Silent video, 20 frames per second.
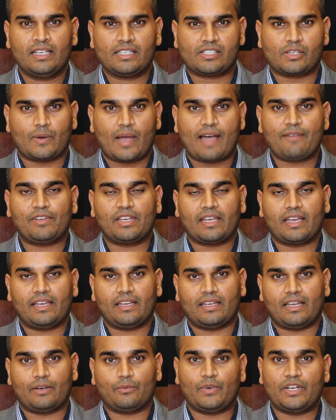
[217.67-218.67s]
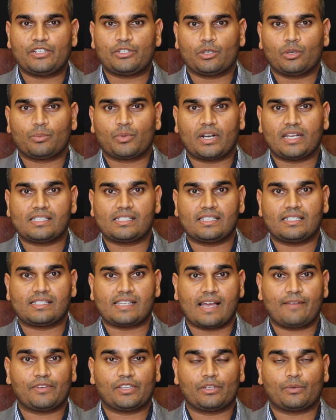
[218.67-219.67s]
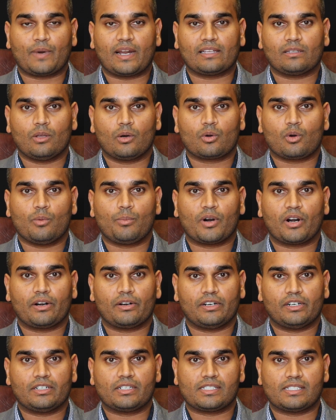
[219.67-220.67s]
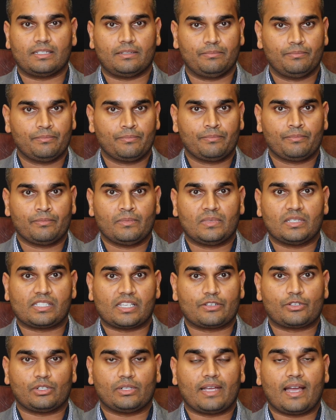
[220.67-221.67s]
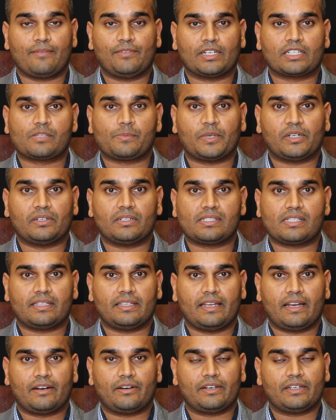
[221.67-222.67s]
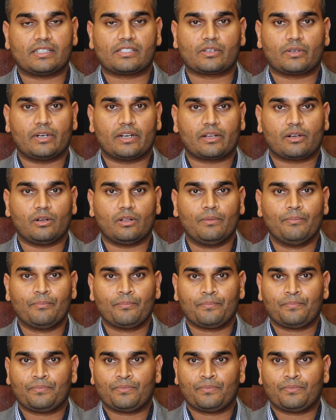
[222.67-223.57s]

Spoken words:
So having a regional presence, having the right local partners, and essentially having experience in the area is critical.